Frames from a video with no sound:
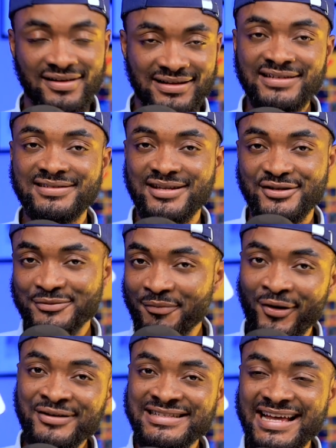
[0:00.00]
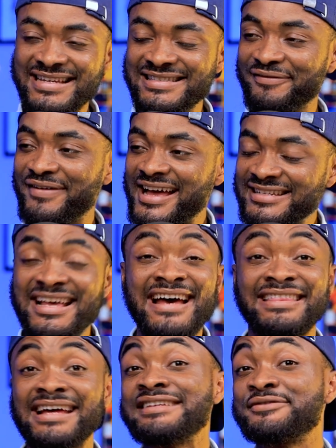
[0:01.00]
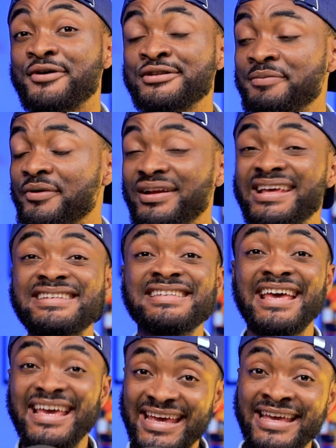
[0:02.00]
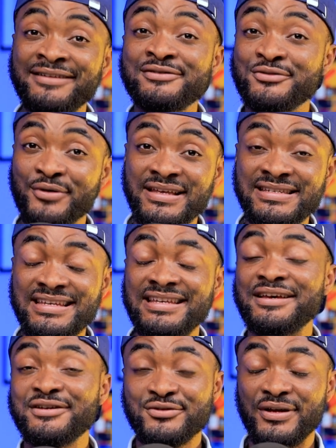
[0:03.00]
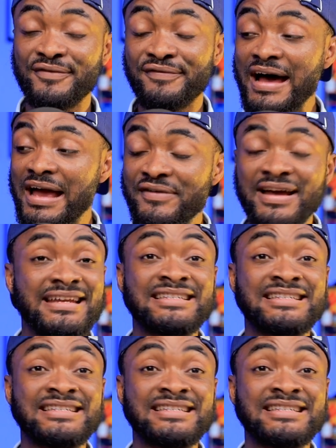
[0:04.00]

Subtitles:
that is the small size device that is going to be released in 2025.